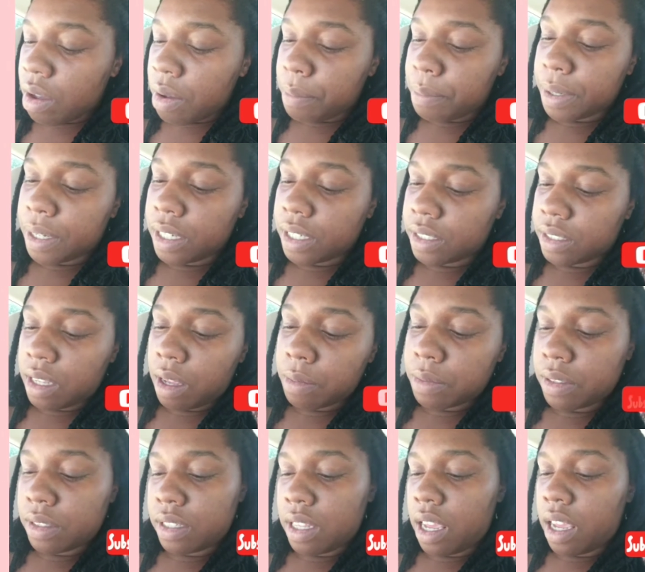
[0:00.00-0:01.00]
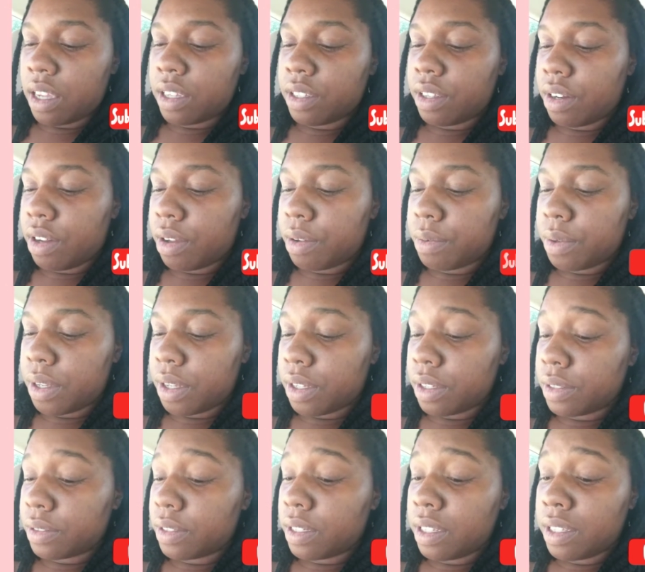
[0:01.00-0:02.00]
because I was like, you know
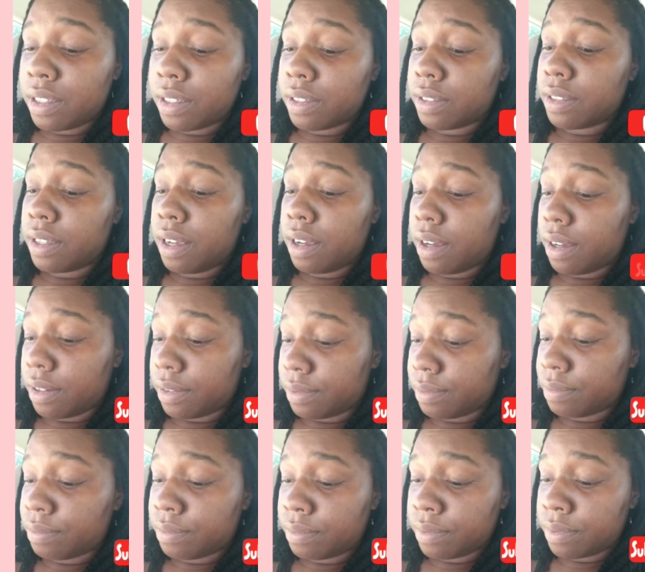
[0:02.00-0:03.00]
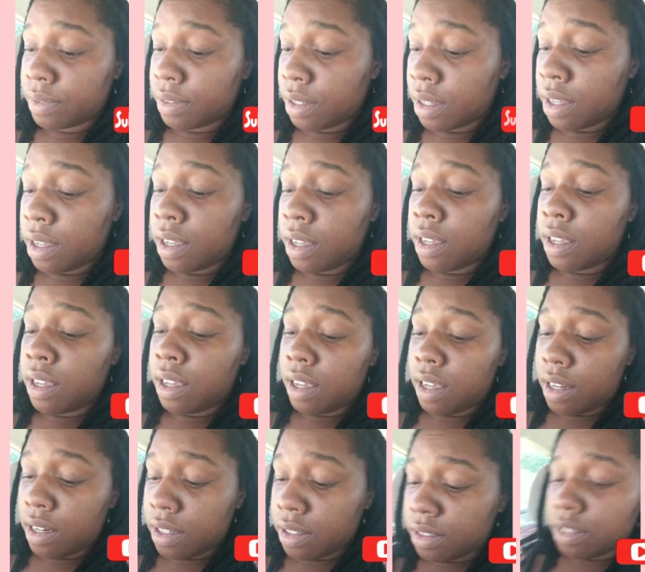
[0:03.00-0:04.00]
what? It is hot.
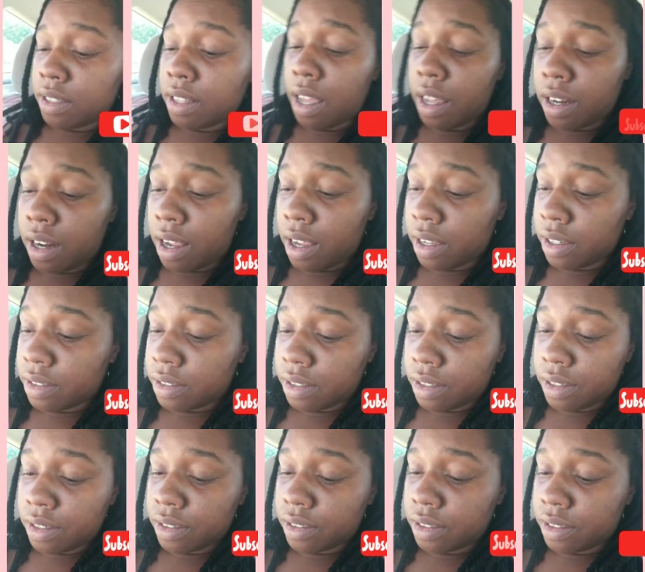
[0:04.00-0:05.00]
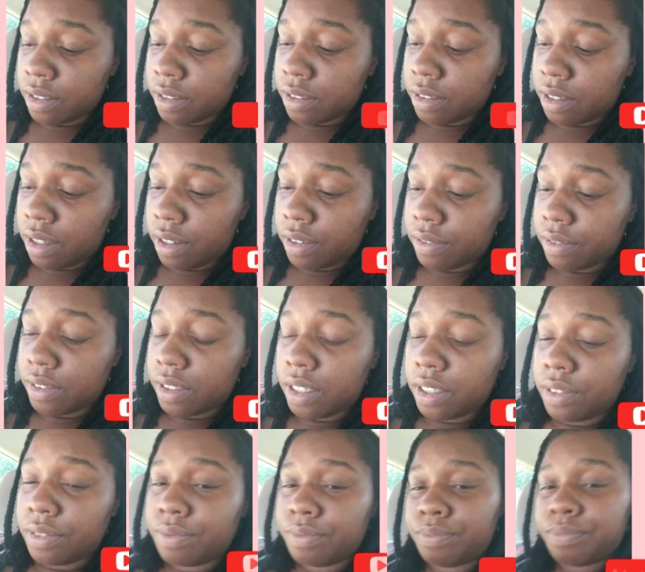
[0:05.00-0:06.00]
And there's a lot of ice in here still left. See?